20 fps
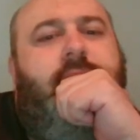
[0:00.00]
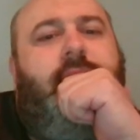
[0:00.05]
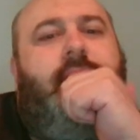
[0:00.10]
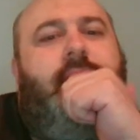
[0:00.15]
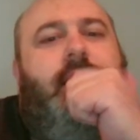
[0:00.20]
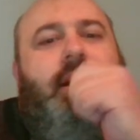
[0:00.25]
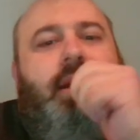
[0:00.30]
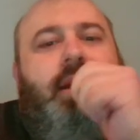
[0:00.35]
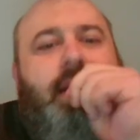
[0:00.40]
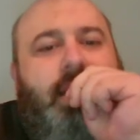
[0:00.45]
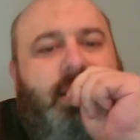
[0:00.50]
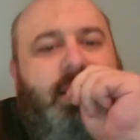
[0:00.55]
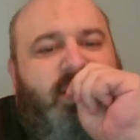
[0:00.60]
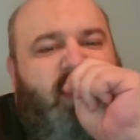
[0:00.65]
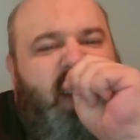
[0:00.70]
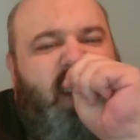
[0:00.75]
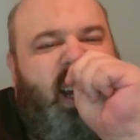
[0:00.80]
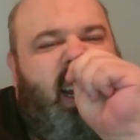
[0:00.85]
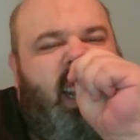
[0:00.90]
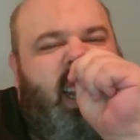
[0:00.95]
And then
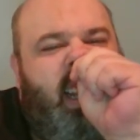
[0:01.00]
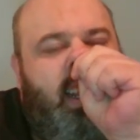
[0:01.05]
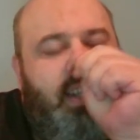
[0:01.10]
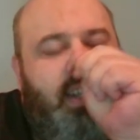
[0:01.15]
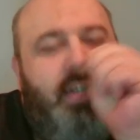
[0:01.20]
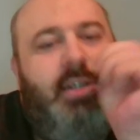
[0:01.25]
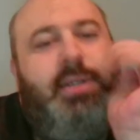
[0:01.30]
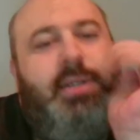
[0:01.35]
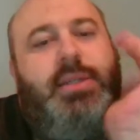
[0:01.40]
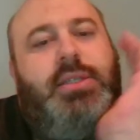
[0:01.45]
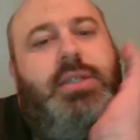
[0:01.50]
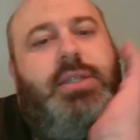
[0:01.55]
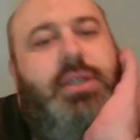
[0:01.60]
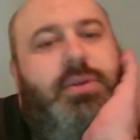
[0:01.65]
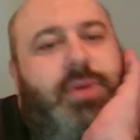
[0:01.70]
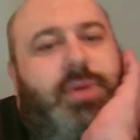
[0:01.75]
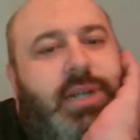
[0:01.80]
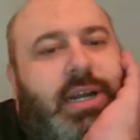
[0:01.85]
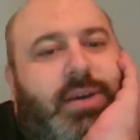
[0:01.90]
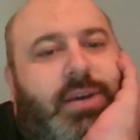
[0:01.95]
try and see
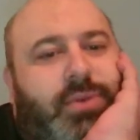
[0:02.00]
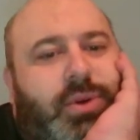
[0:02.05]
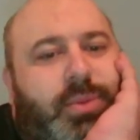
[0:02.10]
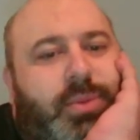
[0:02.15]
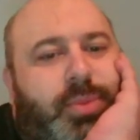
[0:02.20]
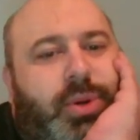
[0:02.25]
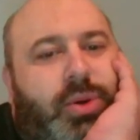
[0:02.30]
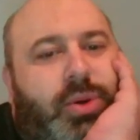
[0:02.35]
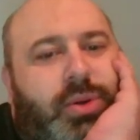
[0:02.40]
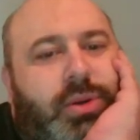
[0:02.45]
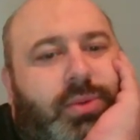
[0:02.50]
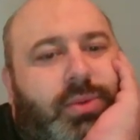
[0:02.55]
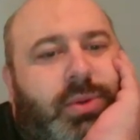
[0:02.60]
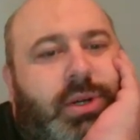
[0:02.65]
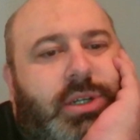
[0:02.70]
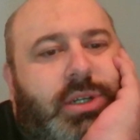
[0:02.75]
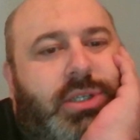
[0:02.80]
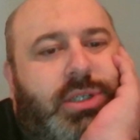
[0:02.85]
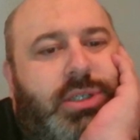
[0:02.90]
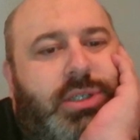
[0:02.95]
what our opponent
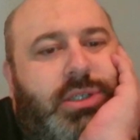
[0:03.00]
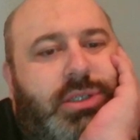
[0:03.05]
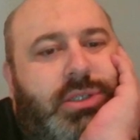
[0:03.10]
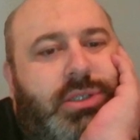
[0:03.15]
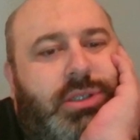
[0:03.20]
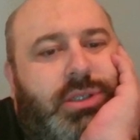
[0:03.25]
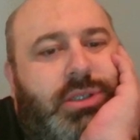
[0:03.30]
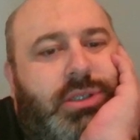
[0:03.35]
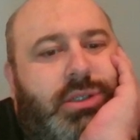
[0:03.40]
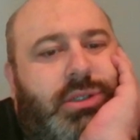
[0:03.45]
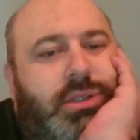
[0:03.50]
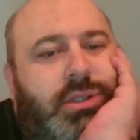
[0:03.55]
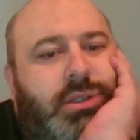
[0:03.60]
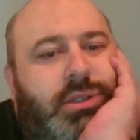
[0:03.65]
wants.